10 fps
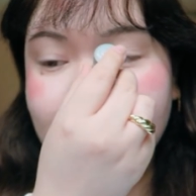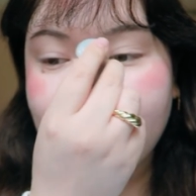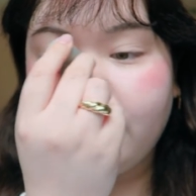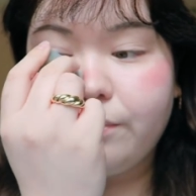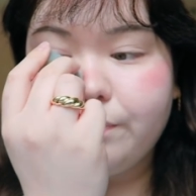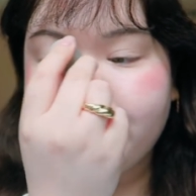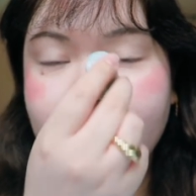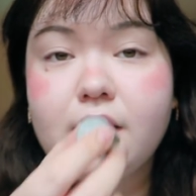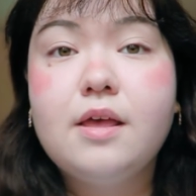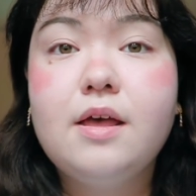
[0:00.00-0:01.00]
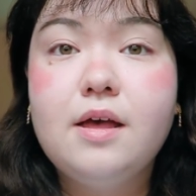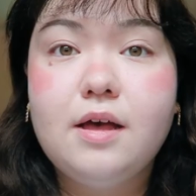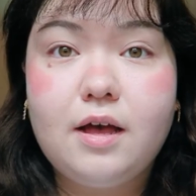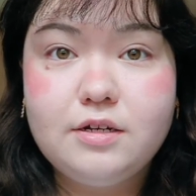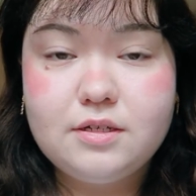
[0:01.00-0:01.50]
So
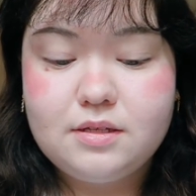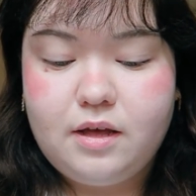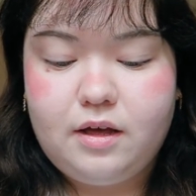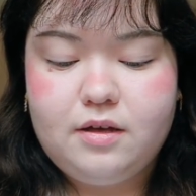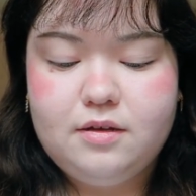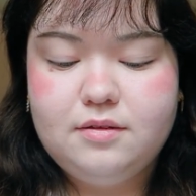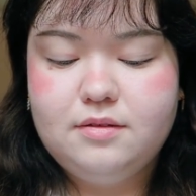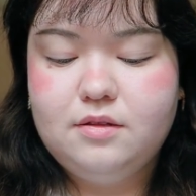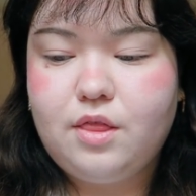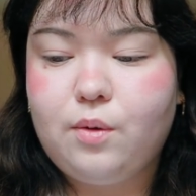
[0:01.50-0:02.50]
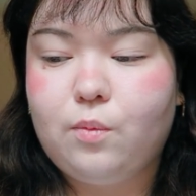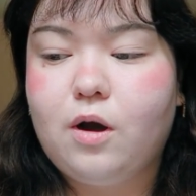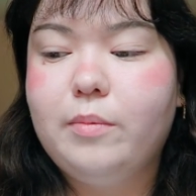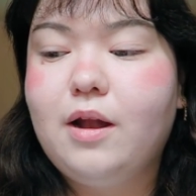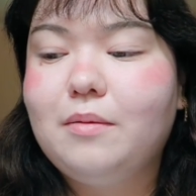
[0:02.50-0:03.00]
I just like
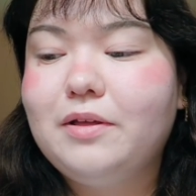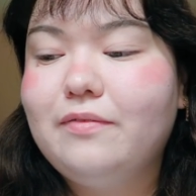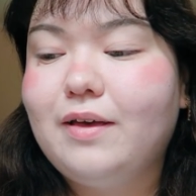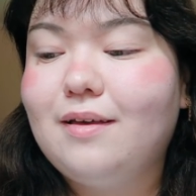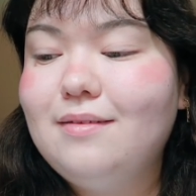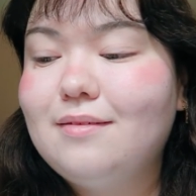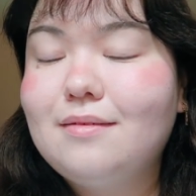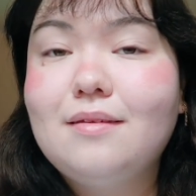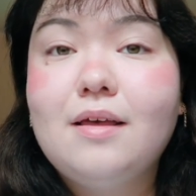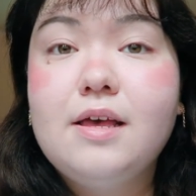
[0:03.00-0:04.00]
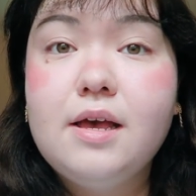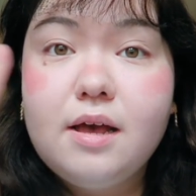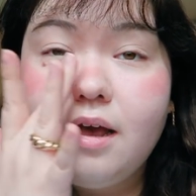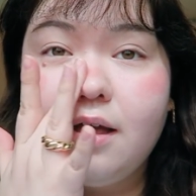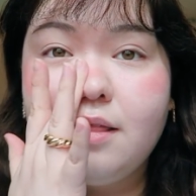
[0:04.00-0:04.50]
rub it on my face
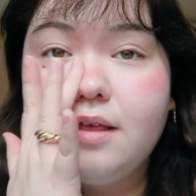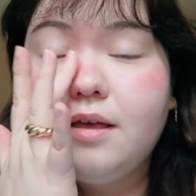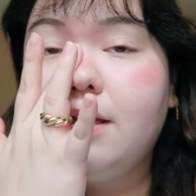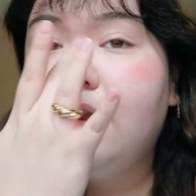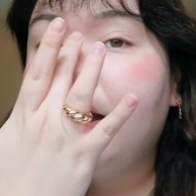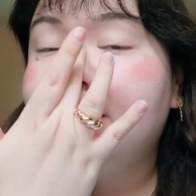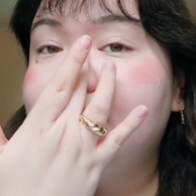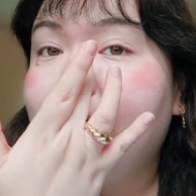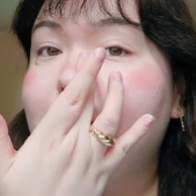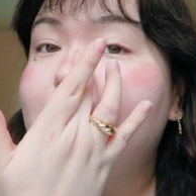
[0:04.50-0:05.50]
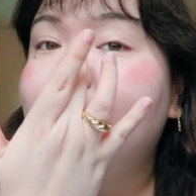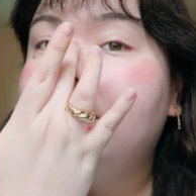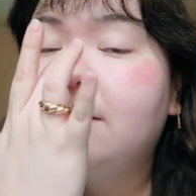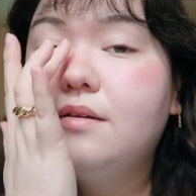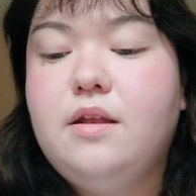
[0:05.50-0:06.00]
and then I tap it
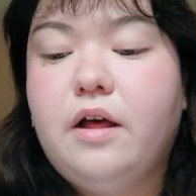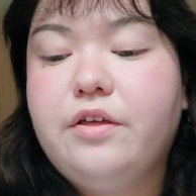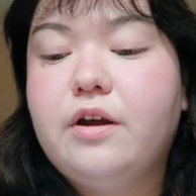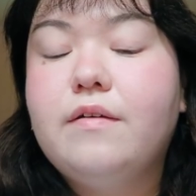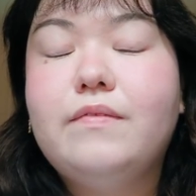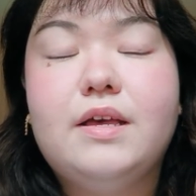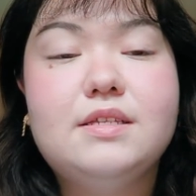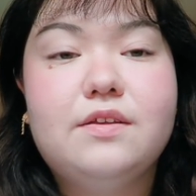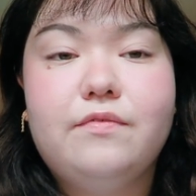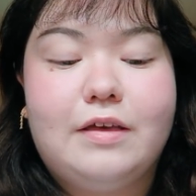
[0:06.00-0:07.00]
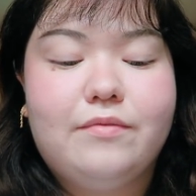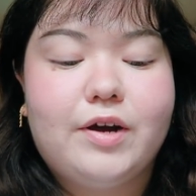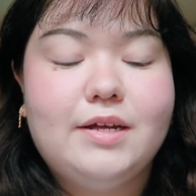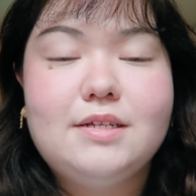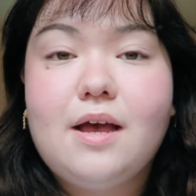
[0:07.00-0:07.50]
in. Another face
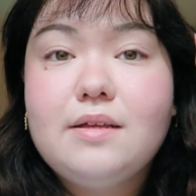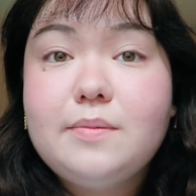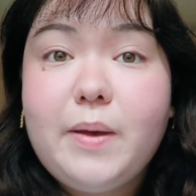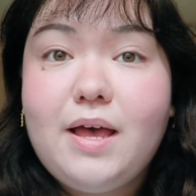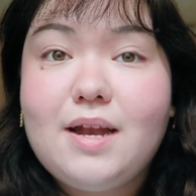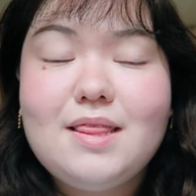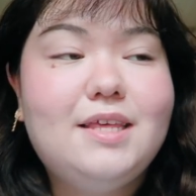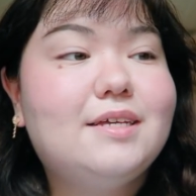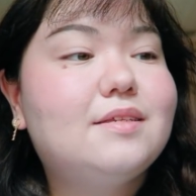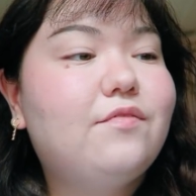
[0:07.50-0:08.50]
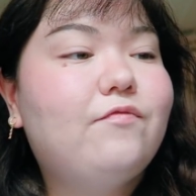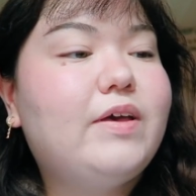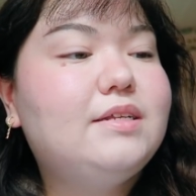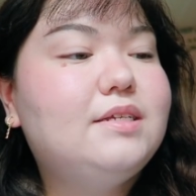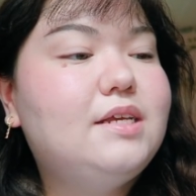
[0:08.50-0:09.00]
favorite has been this
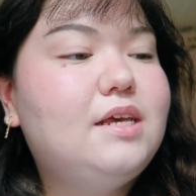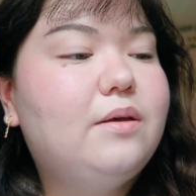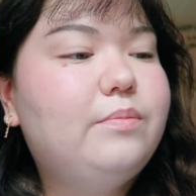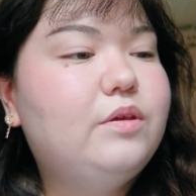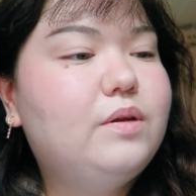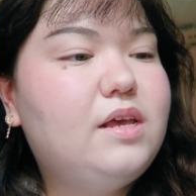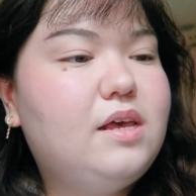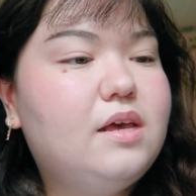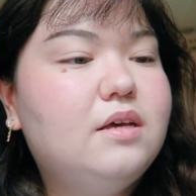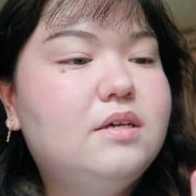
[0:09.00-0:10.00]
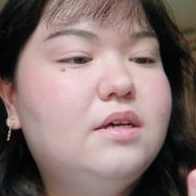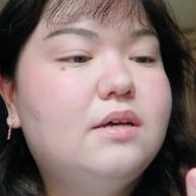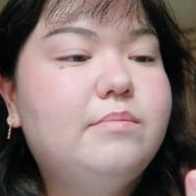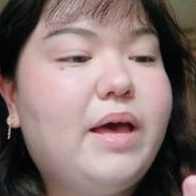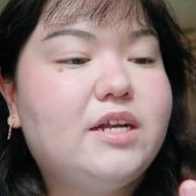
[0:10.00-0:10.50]
Fenty Beauty
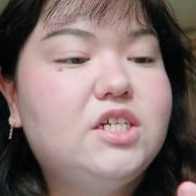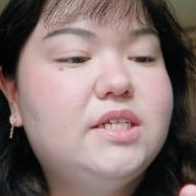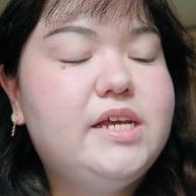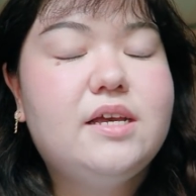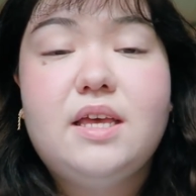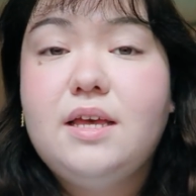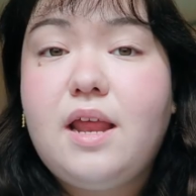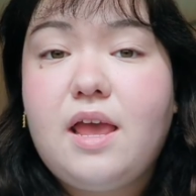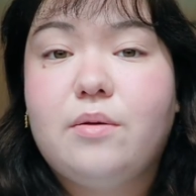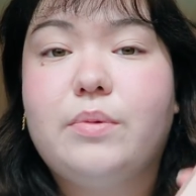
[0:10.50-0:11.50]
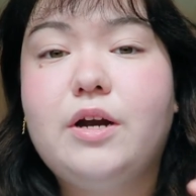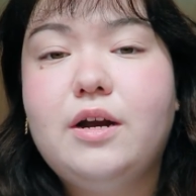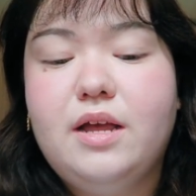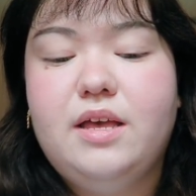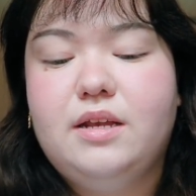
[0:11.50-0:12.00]
matchstick in
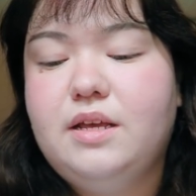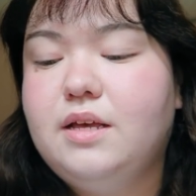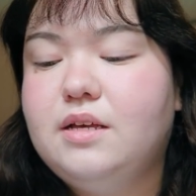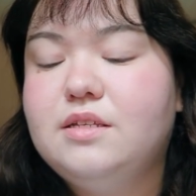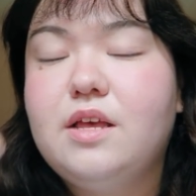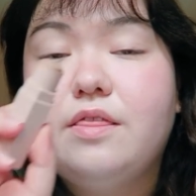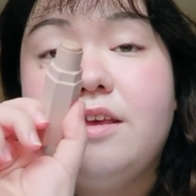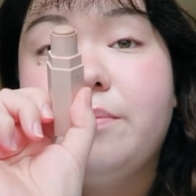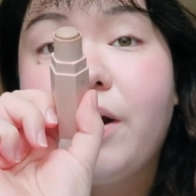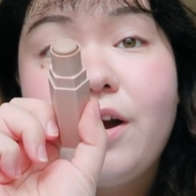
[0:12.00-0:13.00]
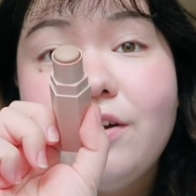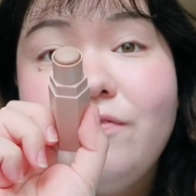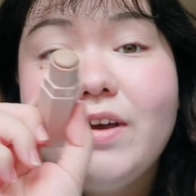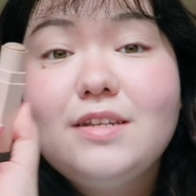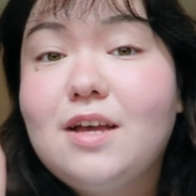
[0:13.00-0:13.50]
amber. It is the
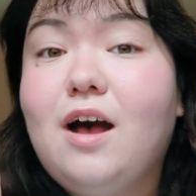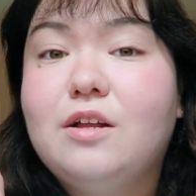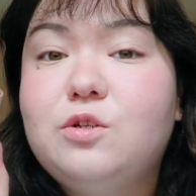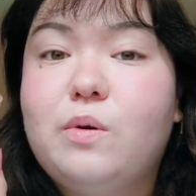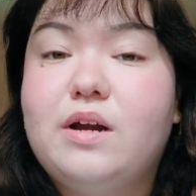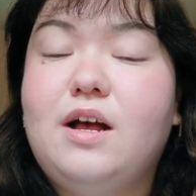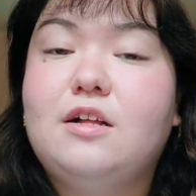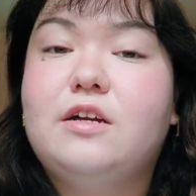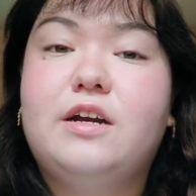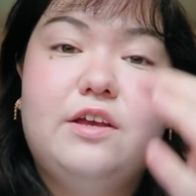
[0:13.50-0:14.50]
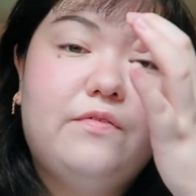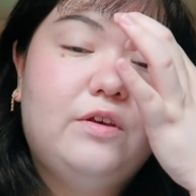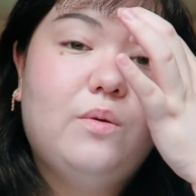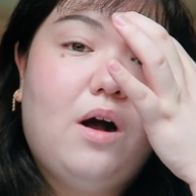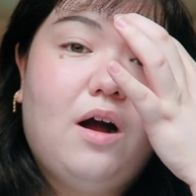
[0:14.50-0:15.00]
perfect contour color if
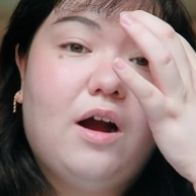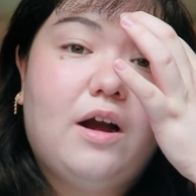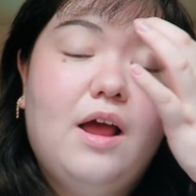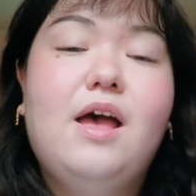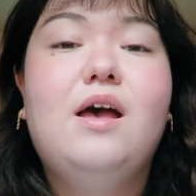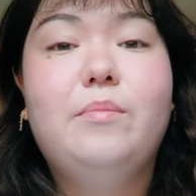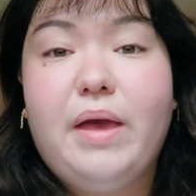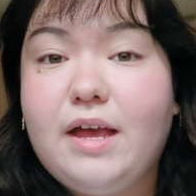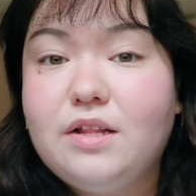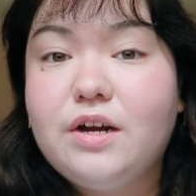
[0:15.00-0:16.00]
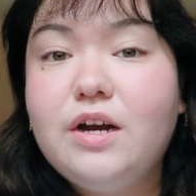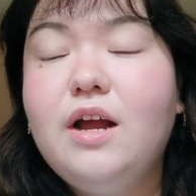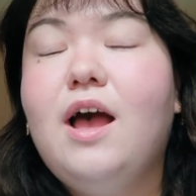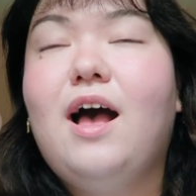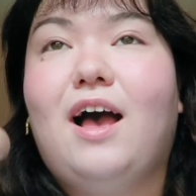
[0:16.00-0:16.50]
you are
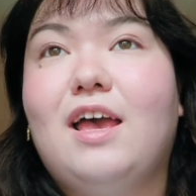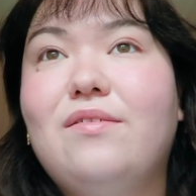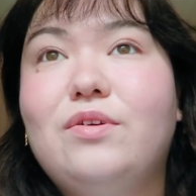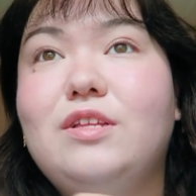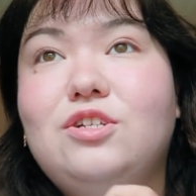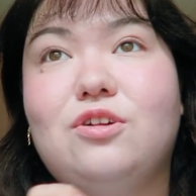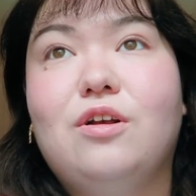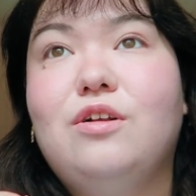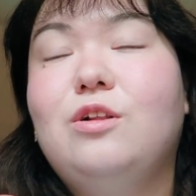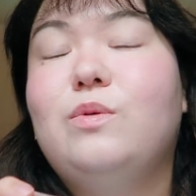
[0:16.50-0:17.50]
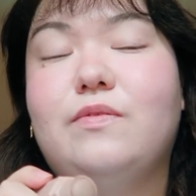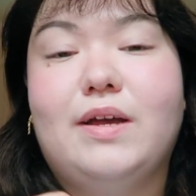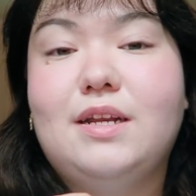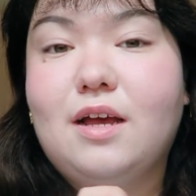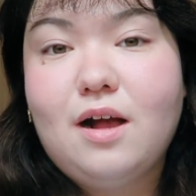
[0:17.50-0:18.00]
paler. I have really struggled with
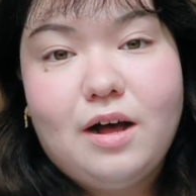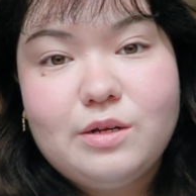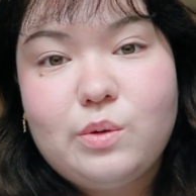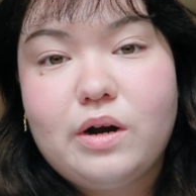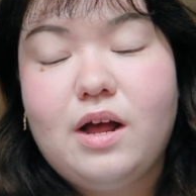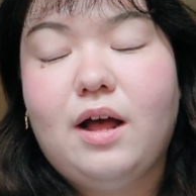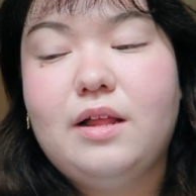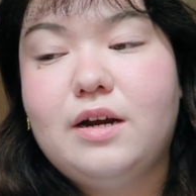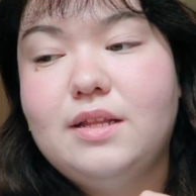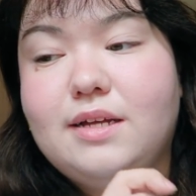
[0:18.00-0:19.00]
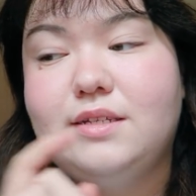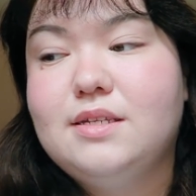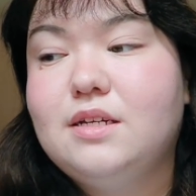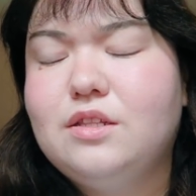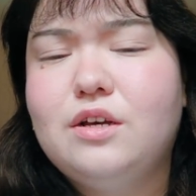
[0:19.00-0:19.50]
finding a contour color that
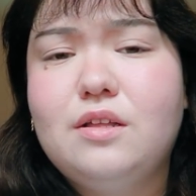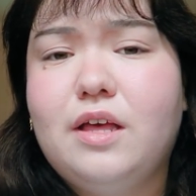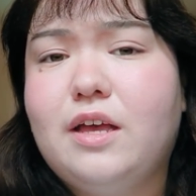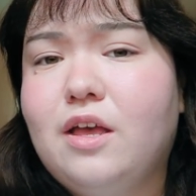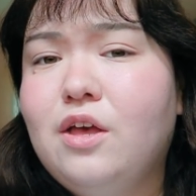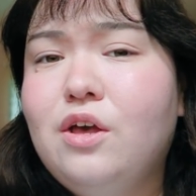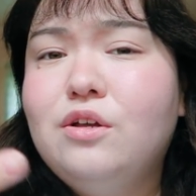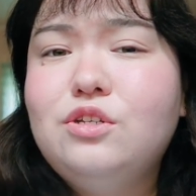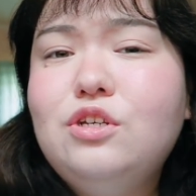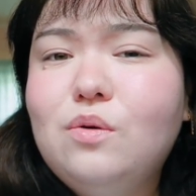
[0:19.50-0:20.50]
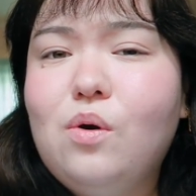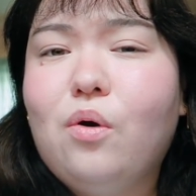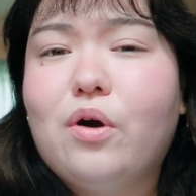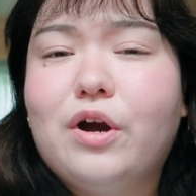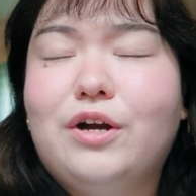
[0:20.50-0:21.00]
doesn't look like too
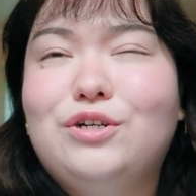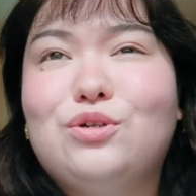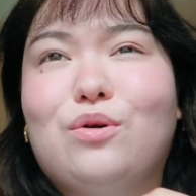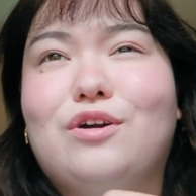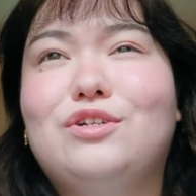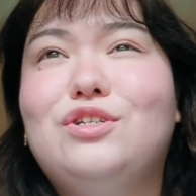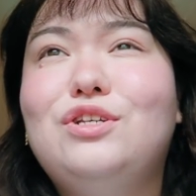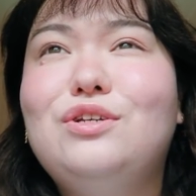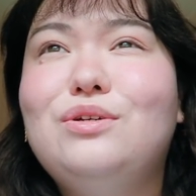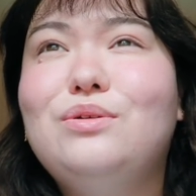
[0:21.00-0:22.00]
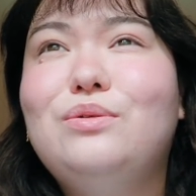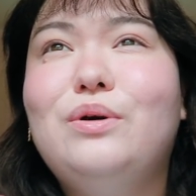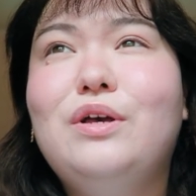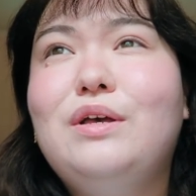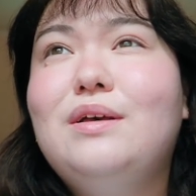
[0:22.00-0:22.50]
orange or too
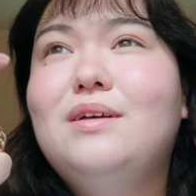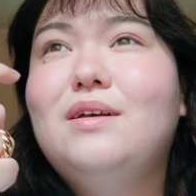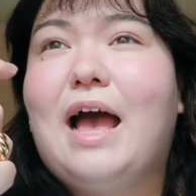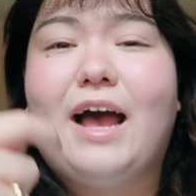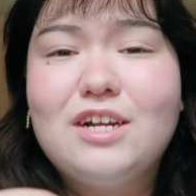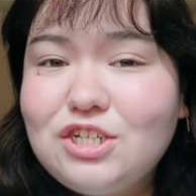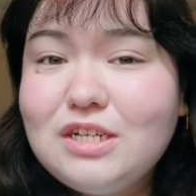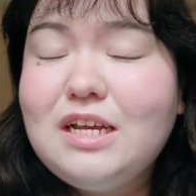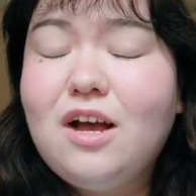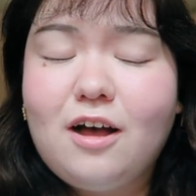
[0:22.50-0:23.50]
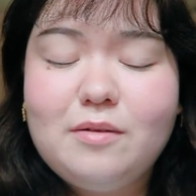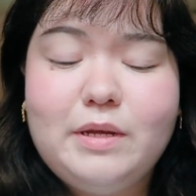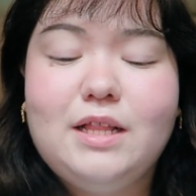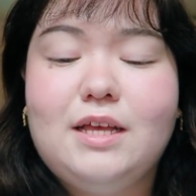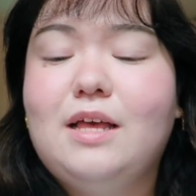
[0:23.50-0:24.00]
ashy on
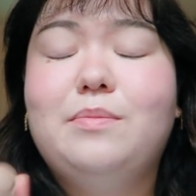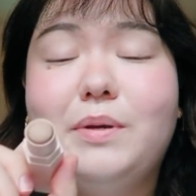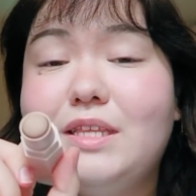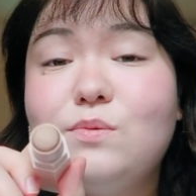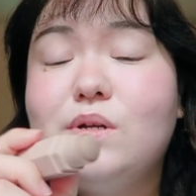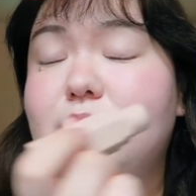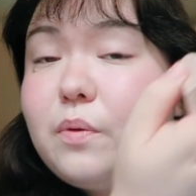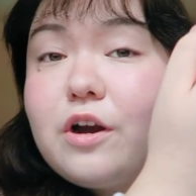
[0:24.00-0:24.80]
me like and but this one is